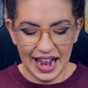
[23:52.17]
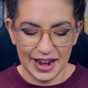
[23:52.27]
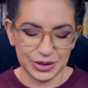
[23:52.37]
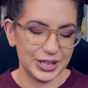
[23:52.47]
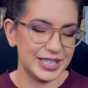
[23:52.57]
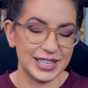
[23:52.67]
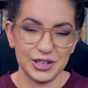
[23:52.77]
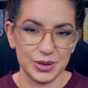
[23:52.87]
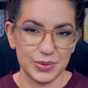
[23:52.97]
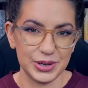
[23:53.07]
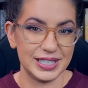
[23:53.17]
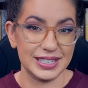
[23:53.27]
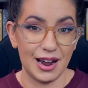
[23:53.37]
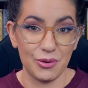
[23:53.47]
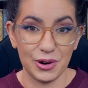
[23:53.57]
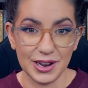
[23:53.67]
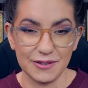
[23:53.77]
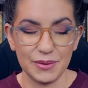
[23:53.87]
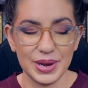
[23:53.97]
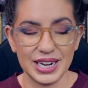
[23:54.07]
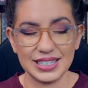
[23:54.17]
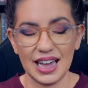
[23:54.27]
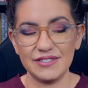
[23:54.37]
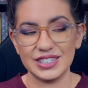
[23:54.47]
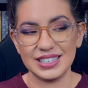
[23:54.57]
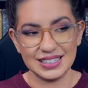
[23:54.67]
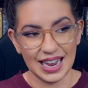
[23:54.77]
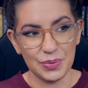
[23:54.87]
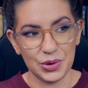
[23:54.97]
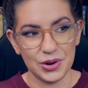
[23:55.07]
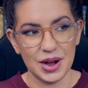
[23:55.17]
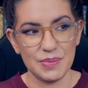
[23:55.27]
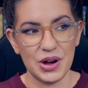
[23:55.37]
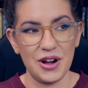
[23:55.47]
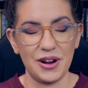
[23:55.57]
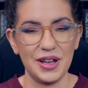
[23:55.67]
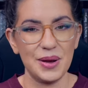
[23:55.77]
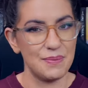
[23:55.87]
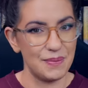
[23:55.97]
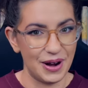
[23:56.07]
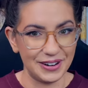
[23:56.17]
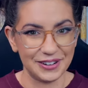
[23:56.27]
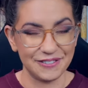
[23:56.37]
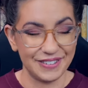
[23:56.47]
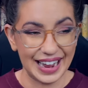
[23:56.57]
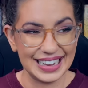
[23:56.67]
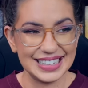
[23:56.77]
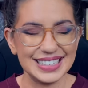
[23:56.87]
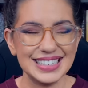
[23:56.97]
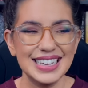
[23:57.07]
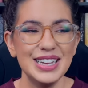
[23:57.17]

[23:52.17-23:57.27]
20th Century Boys is not working for me, and it's kind of a staple among manga fans,